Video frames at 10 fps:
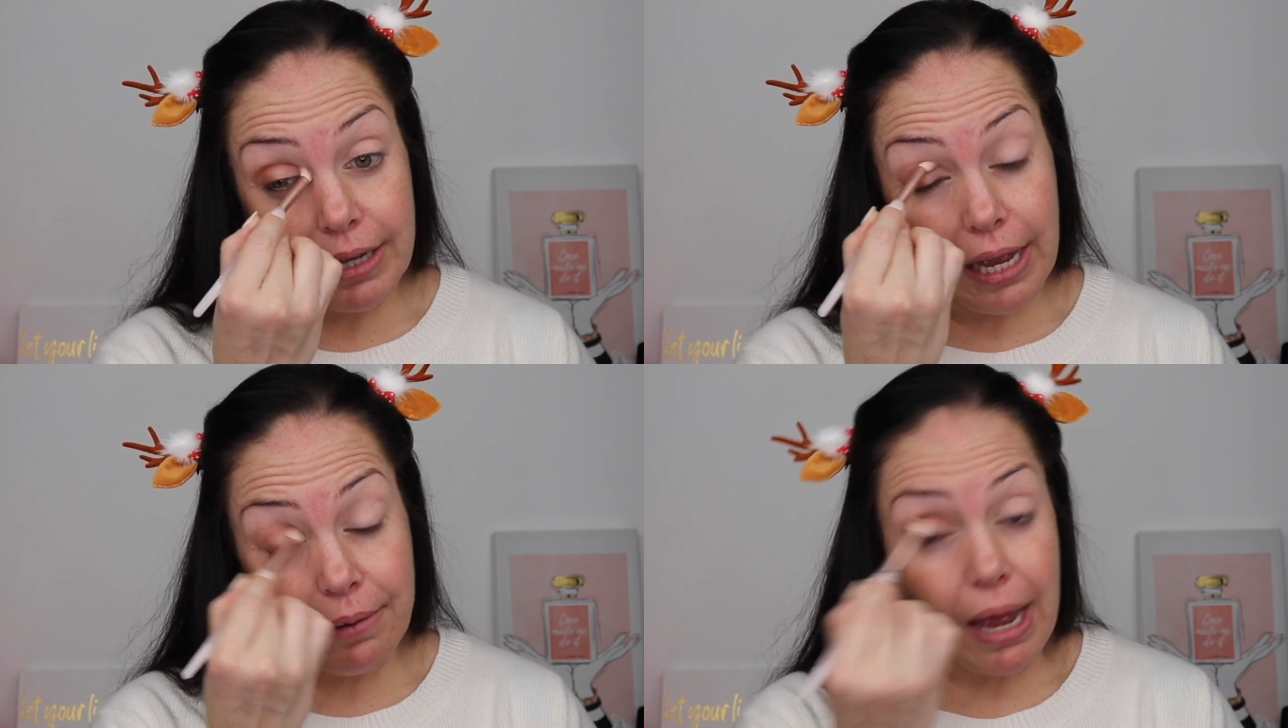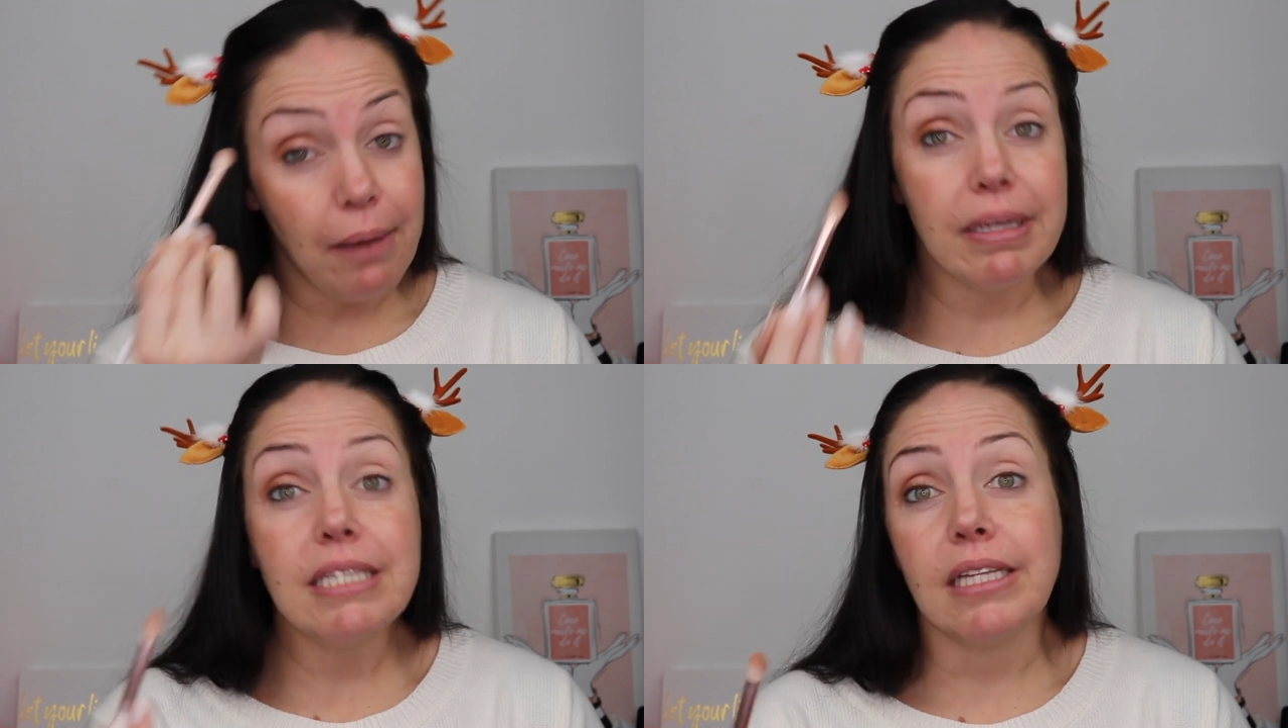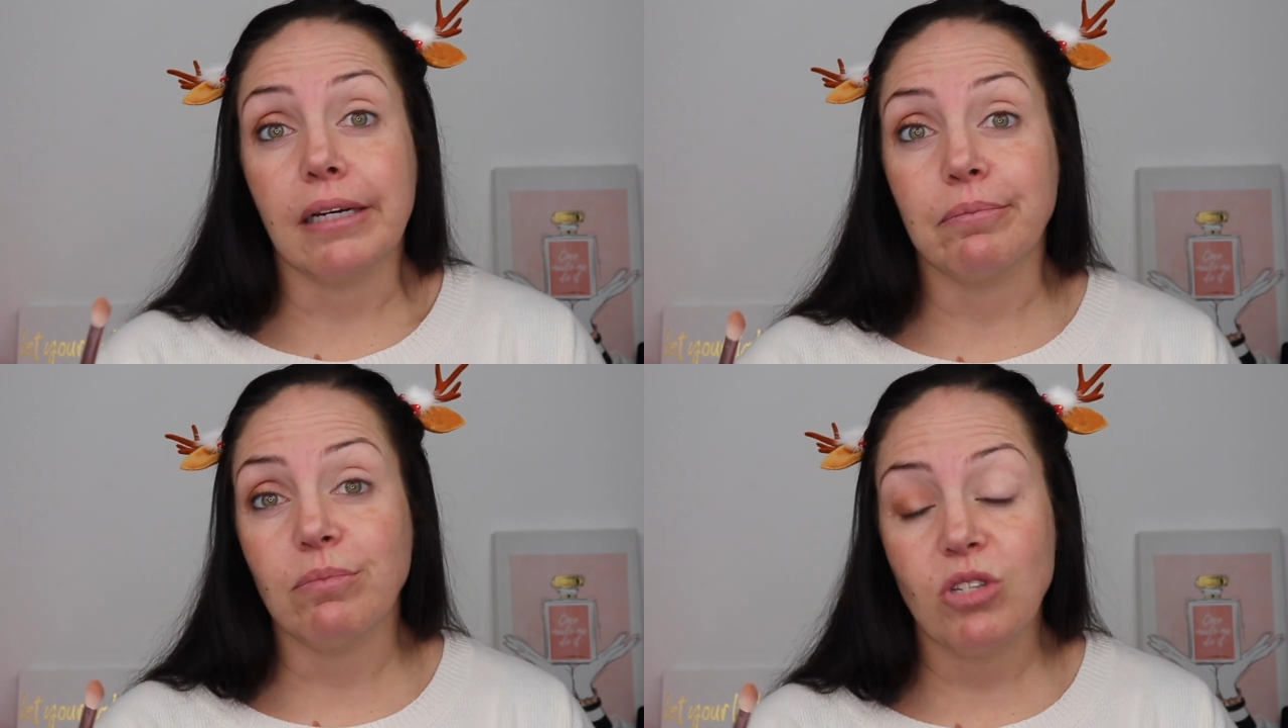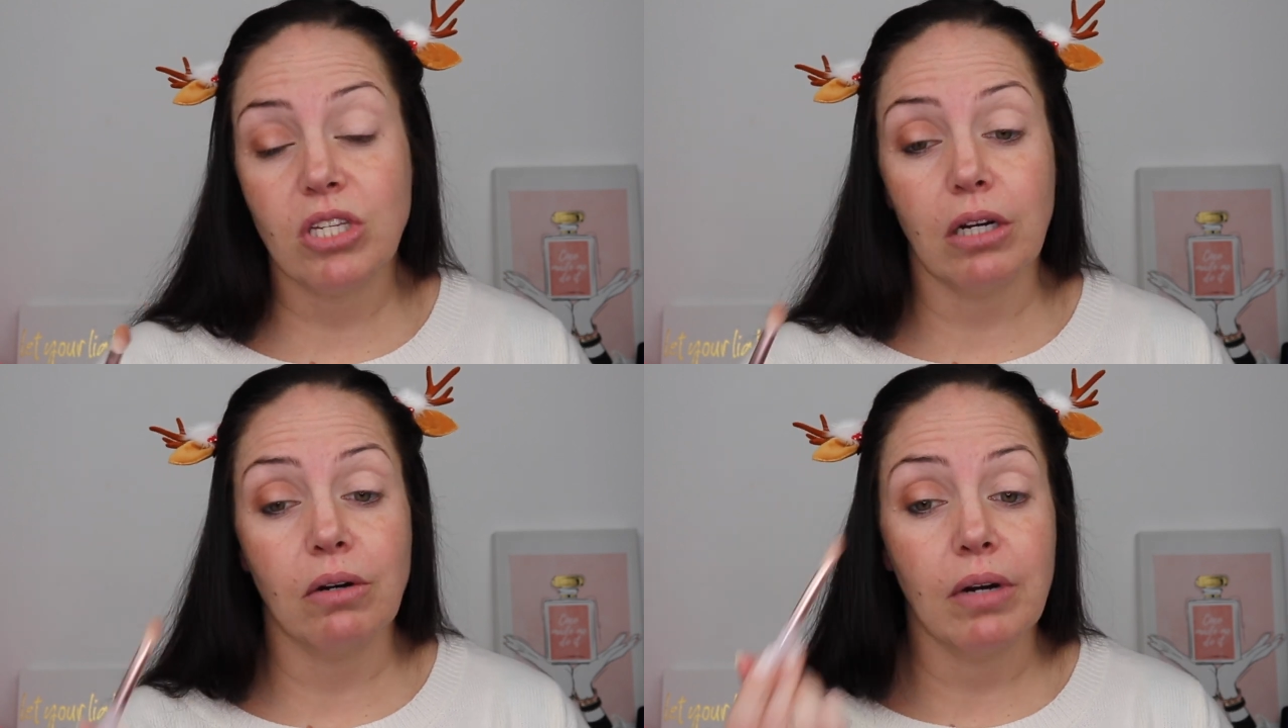I, I miss them.
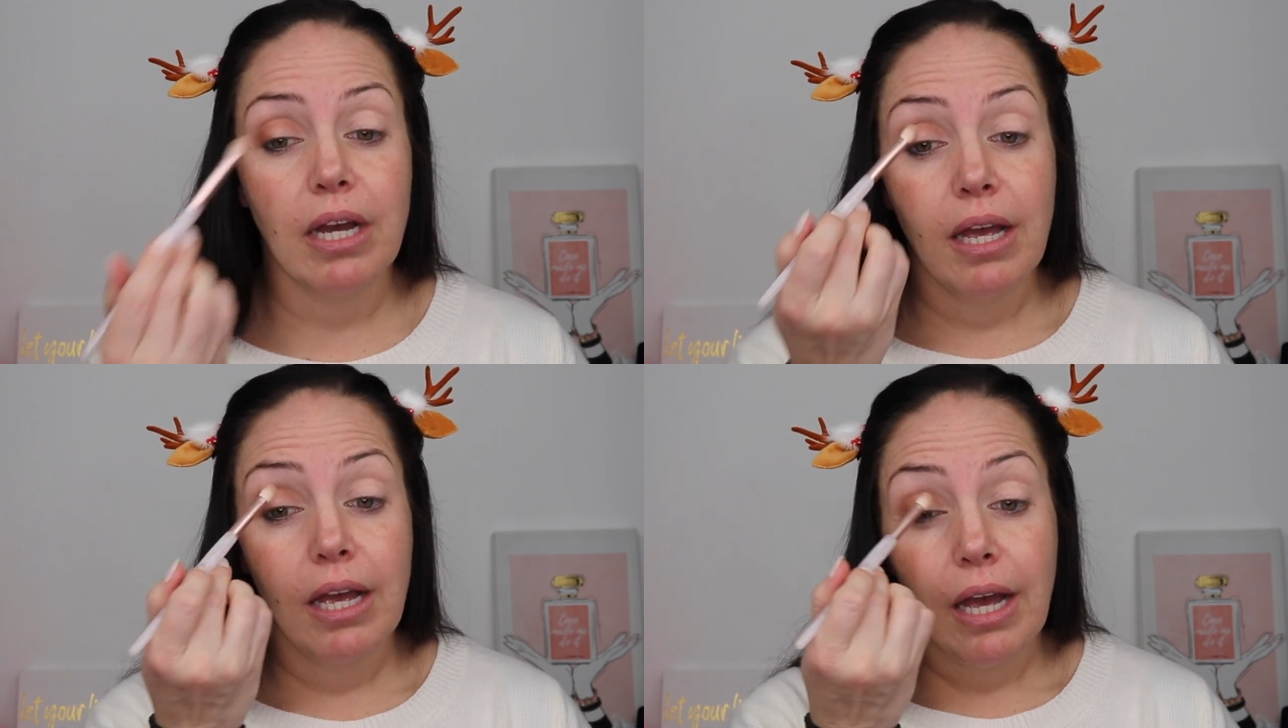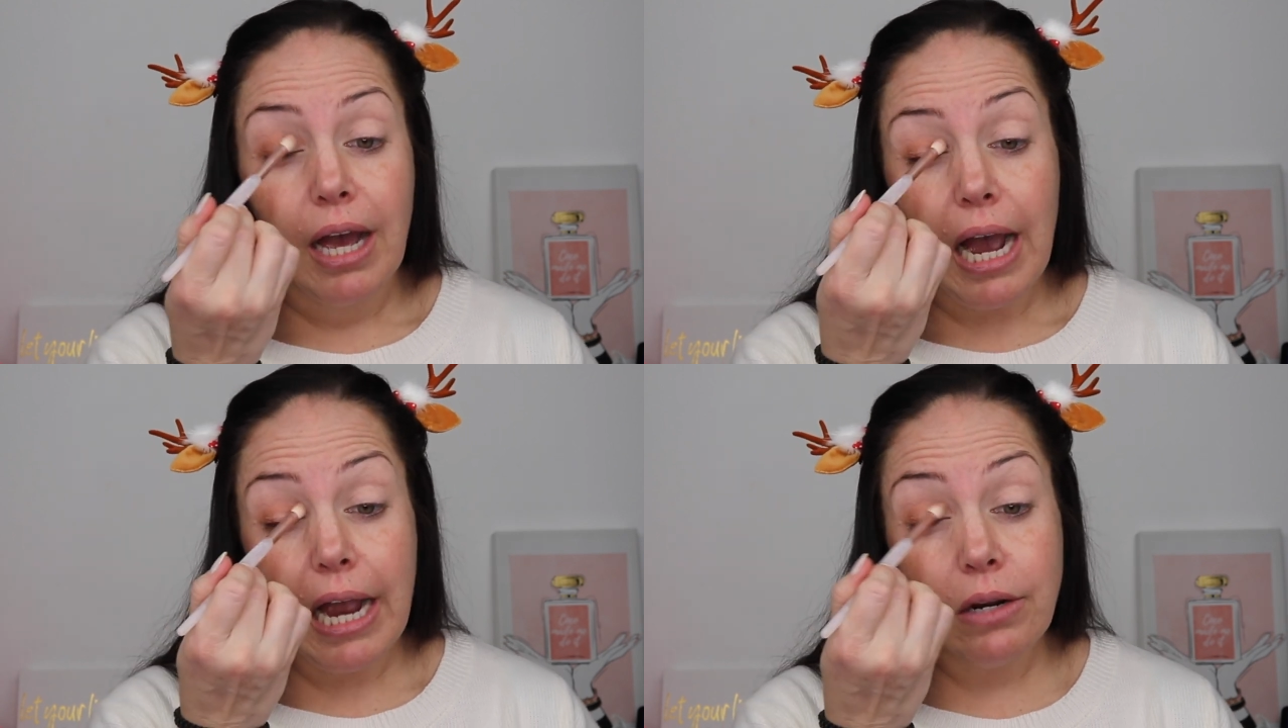So I